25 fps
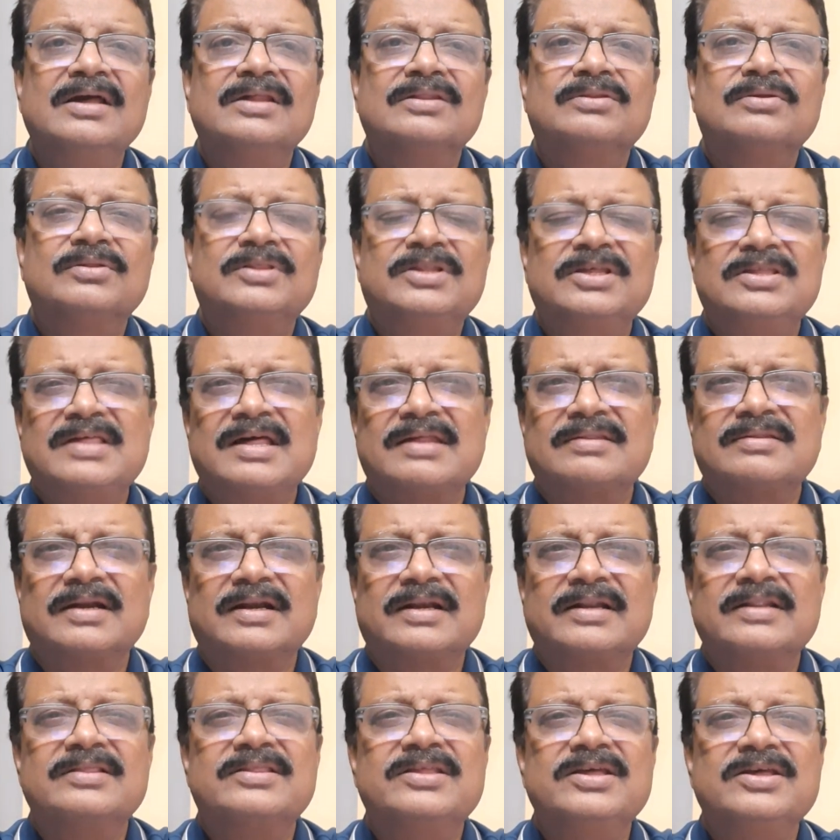So these are
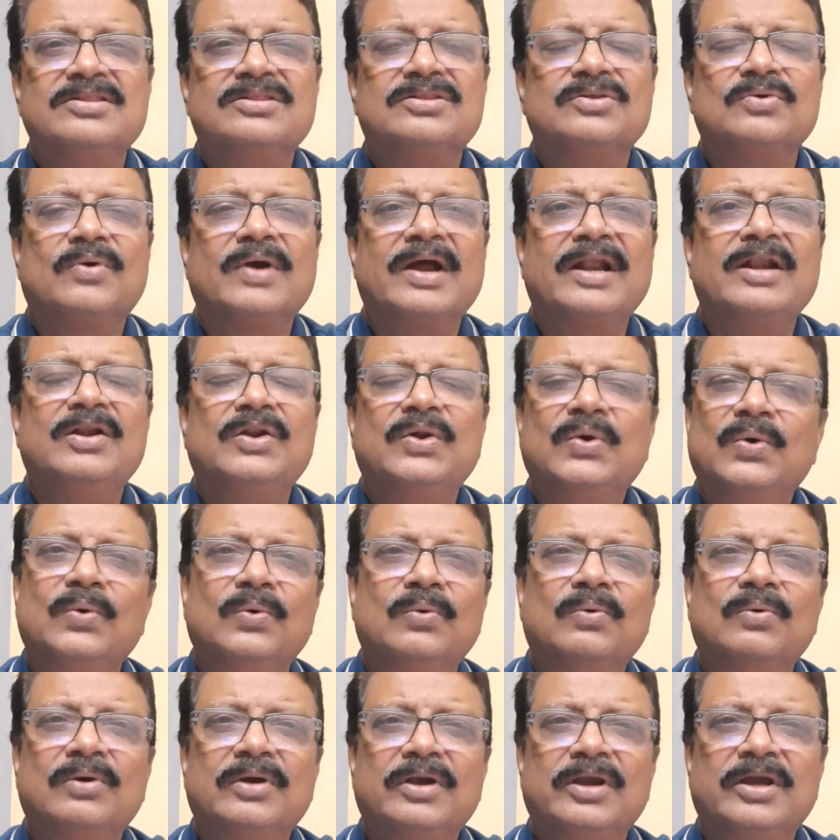certain things you can
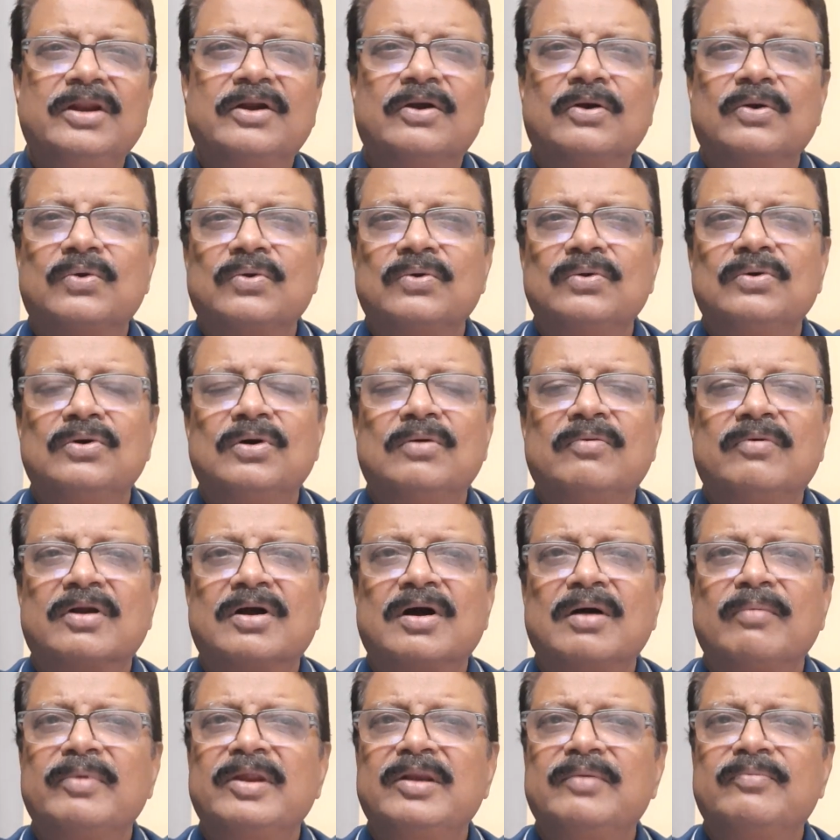do in order to
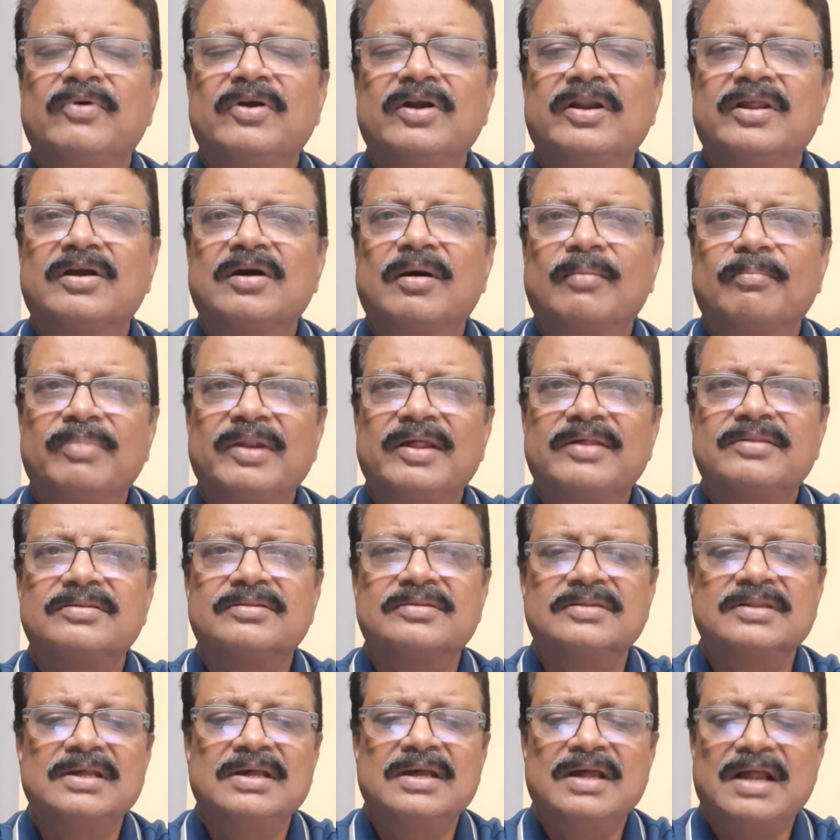overcome inferiority complex.